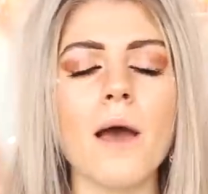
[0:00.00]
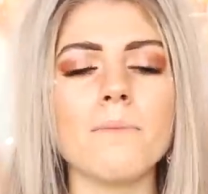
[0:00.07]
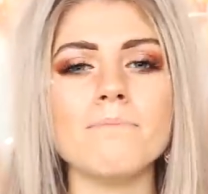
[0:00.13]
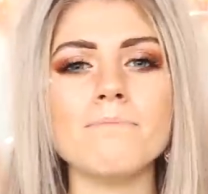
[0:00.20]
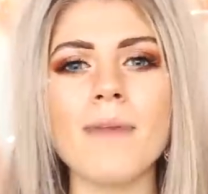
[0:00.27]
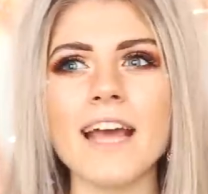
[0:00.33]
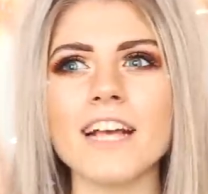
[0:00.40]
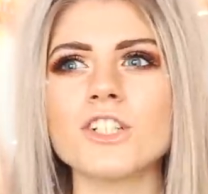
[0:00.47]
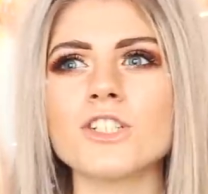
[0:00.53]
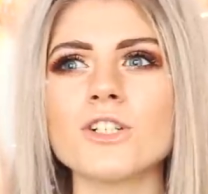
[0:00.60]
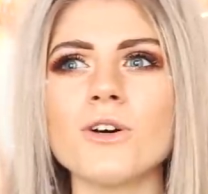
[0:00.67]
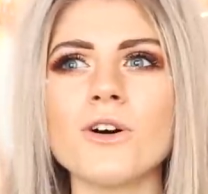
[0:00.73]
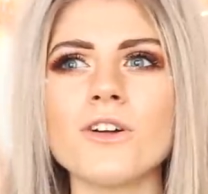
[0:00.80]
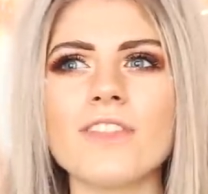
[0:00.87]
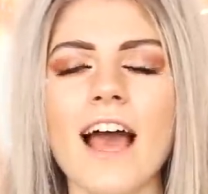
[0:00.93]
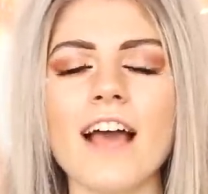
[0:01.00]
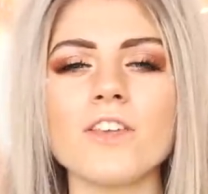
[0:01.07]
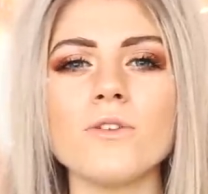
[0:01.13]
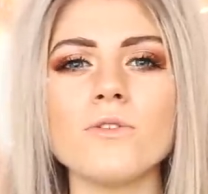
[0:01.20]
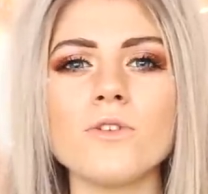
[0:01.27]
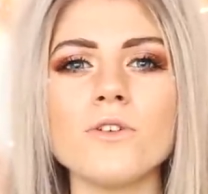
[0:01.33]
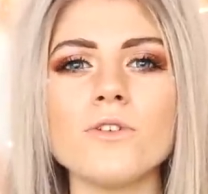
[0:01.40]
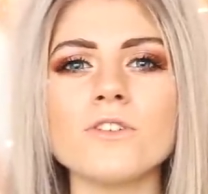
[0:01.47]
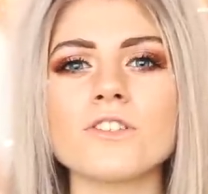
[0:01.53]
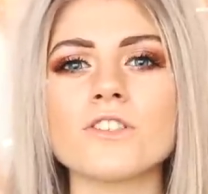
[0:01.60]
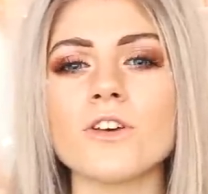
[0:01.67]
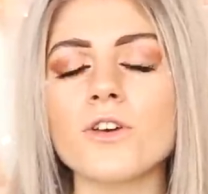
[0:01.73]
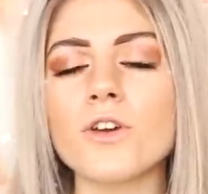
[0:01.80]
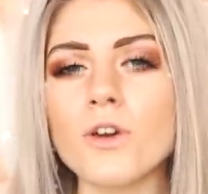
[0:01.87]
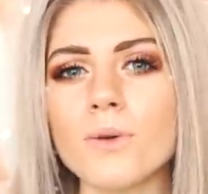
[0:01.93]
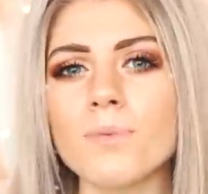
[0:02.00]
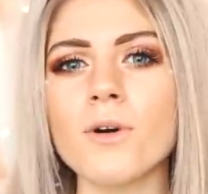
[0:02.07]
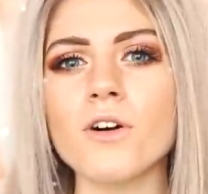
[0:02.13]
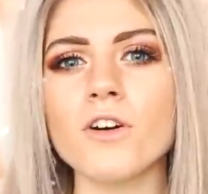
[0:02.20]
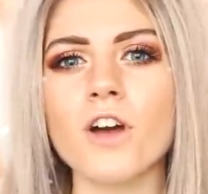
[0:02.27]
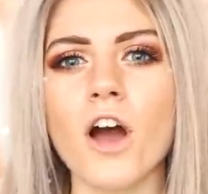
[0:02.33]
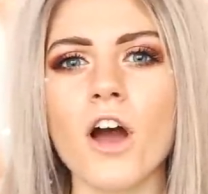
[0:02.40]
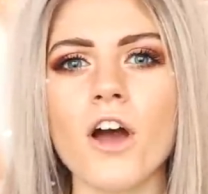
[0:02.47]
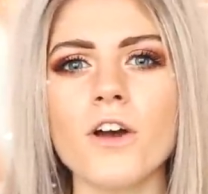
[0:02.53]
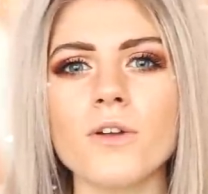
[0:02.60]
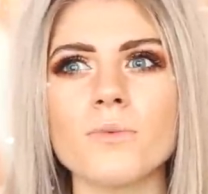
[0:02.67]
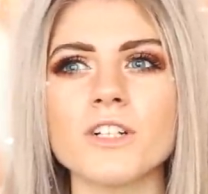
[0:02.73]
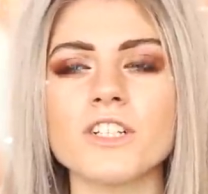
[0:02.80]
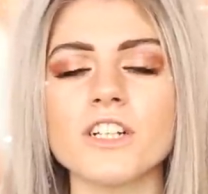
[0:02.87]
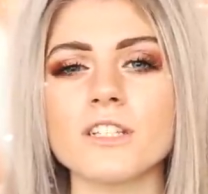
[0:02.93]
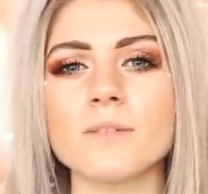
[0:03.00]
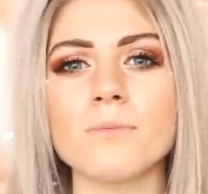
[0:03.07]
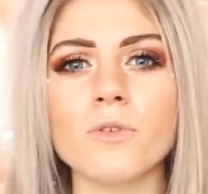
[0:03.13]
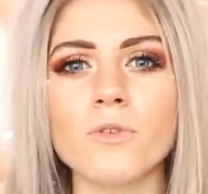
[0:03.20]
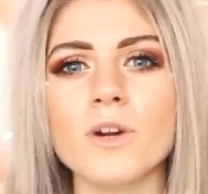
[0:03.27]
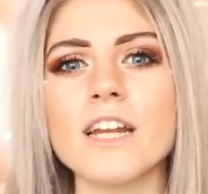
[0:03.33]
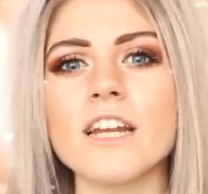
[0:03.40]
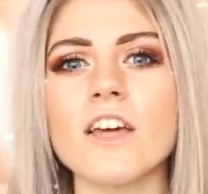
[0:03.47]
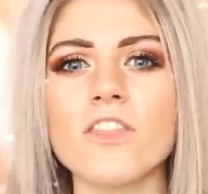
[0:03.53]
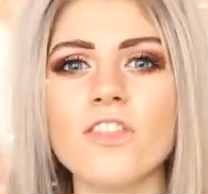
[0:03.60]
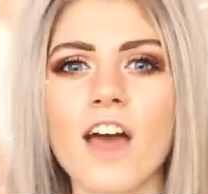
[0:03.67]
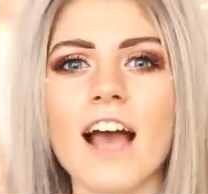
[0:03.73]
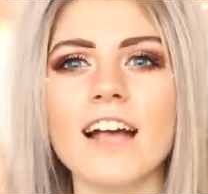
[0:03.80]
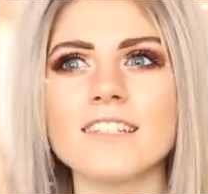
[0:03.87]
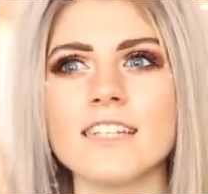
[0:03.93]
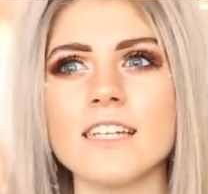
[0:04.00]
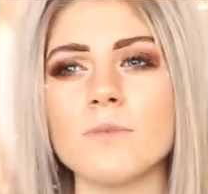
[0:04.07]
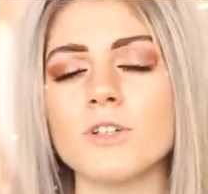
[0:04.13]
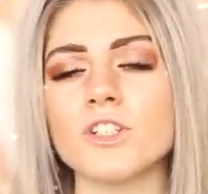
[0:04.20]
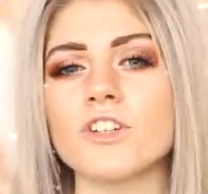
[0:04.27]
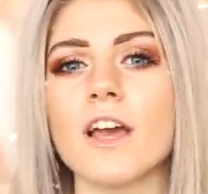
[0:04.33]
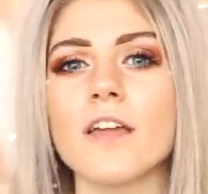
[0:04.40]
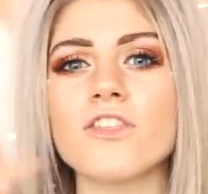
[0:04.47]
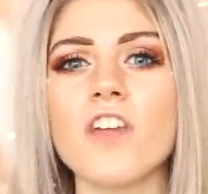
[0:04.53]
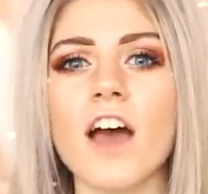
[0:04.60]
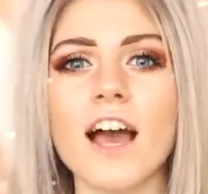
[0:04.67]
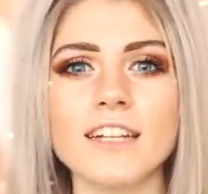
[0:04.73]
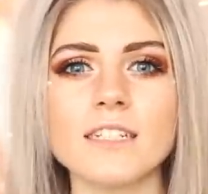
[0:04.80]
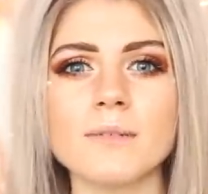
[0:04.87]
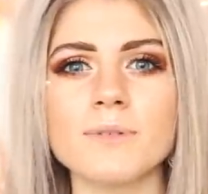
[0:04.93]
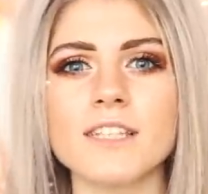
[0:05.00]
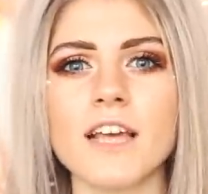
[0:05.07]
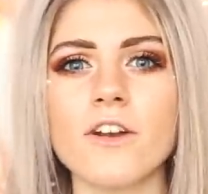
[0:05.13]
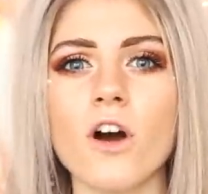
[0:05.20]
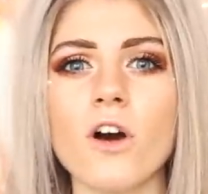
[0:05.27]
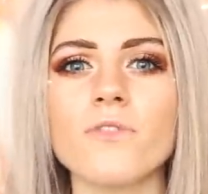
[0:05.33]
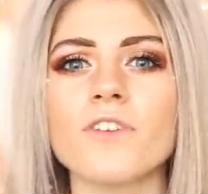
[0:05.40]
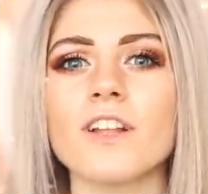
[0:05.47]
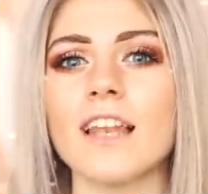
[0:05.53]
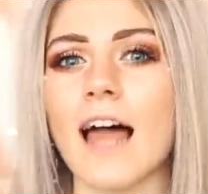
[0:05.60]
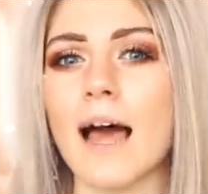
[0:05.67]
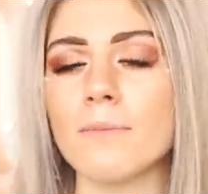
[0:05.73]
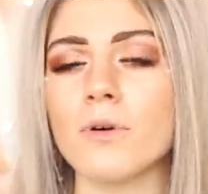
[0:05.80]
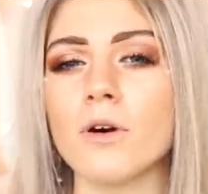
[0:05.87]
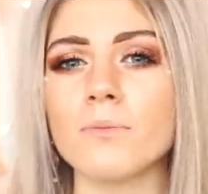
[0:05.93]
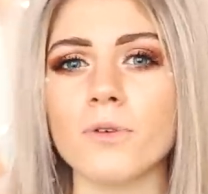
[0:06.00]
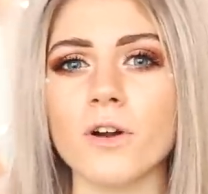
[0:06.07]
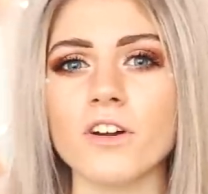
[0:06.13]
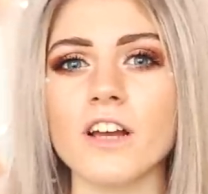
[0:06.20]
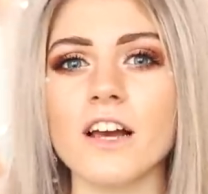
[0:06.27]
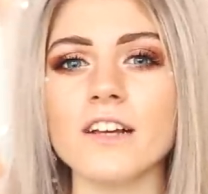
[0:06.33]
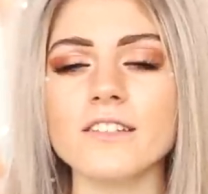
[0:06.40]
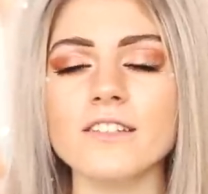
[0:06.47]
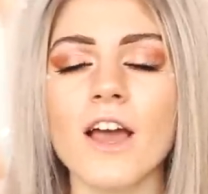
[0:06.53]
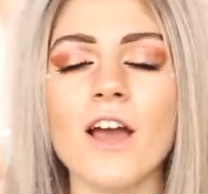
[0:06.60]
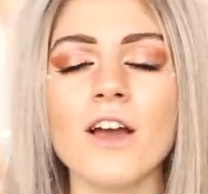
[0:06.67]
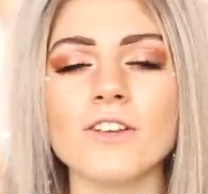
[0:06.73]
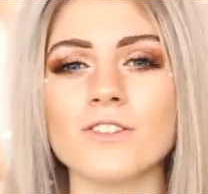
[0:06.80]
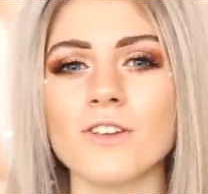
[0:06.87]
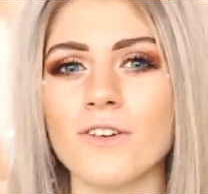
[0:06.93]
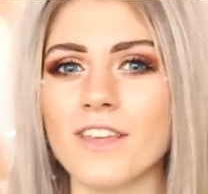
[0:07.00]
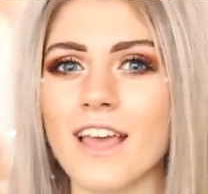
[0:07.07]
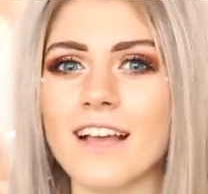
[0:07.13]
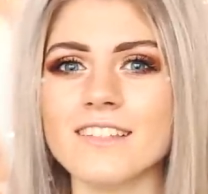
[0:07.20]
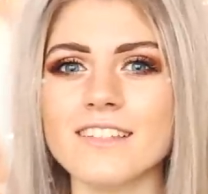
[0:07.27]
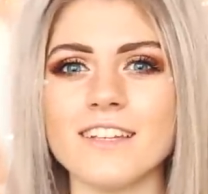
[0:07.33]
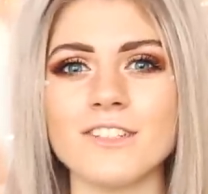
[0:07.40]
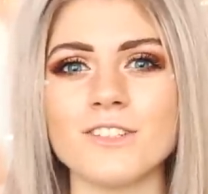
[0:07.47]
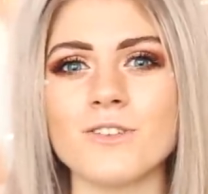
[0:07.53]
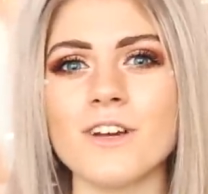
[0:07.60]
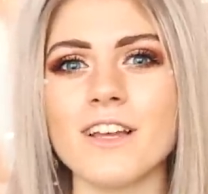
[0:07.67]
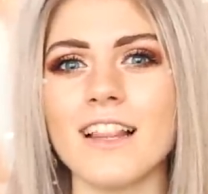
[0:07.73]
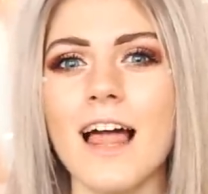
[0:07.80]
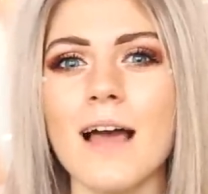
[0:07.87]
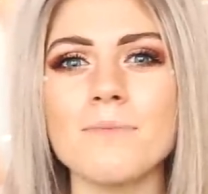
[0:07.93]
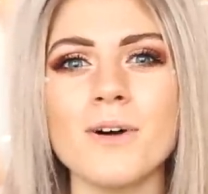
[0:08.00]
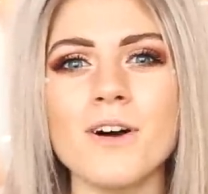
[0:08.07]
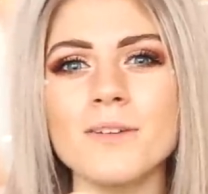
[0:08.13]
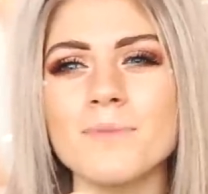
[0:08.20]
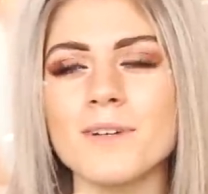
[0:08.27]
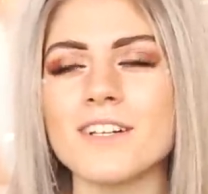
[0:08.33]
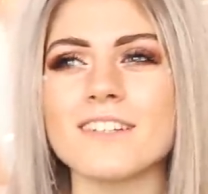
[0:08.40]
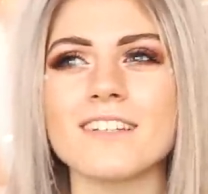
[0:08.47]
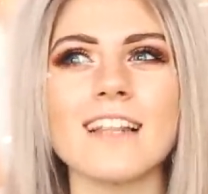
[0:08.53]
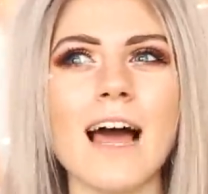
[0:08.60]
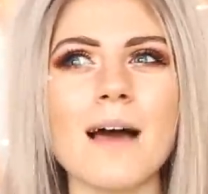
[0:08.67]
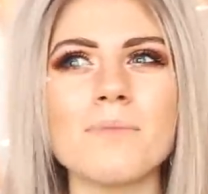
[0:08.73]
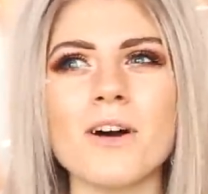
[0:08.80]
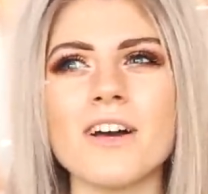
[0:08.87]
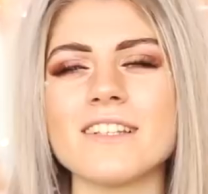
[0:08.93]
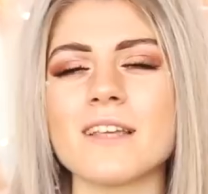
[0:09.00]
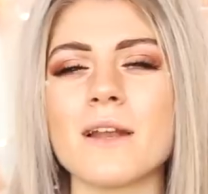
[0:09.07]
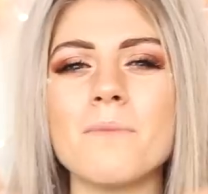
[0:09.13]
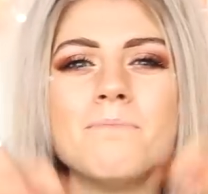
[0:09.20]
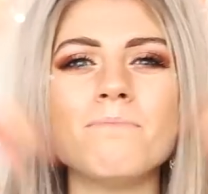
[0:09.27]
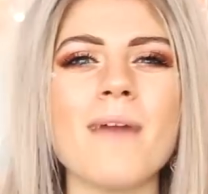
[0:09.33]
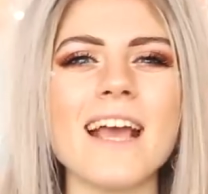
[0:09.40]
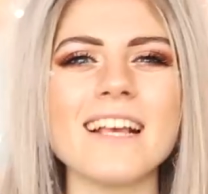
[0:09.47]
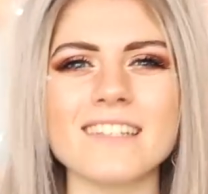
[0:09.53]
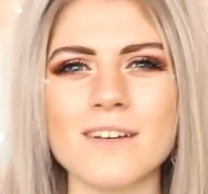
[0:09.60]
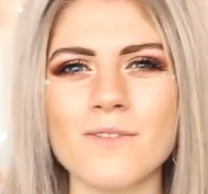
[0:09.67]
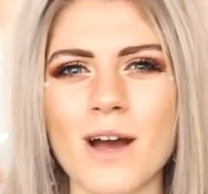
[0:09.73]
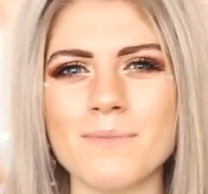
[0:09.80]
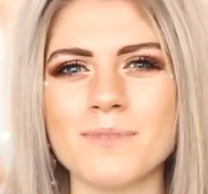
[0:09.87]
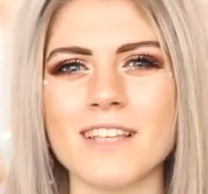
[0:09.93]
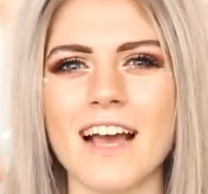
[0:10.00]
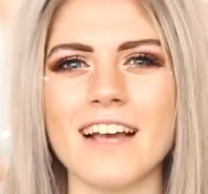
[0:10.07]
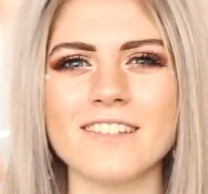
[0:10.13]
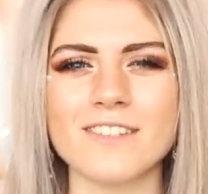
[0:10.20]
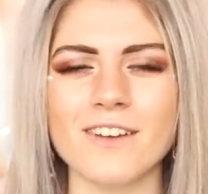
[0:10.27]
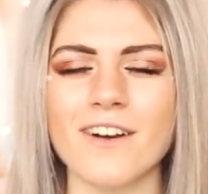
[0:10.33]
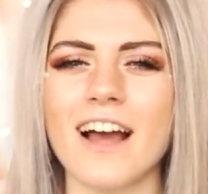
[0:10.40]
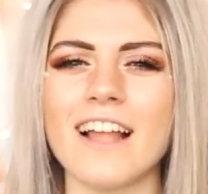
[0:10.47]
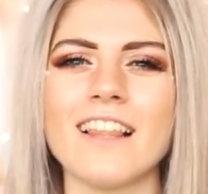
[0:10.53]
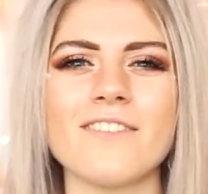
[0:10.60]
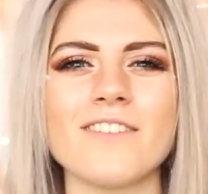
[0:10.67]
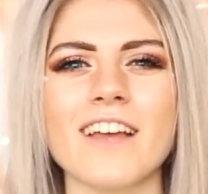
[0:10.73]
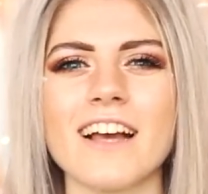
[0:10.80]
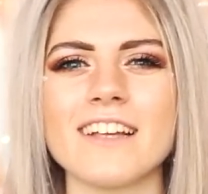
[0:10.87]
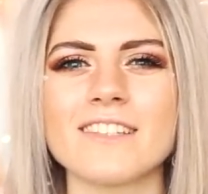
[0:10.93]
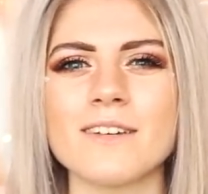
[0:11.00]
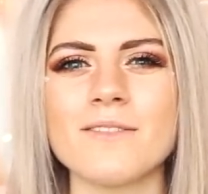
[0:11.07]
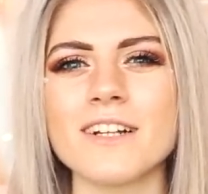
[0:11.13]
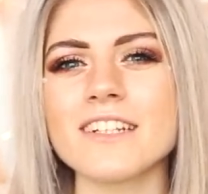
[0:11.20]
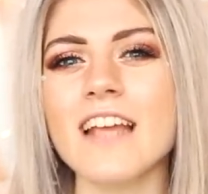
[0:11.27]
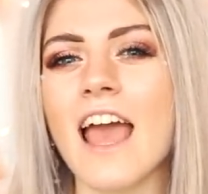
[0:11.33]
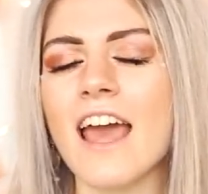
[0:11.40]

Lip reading: Make sure that you use the coupon code, which is Marina30, which you get 30% off Glambot products. So yes, enjoy Glambot because Glambot is an amazing website. So I love you guys so much.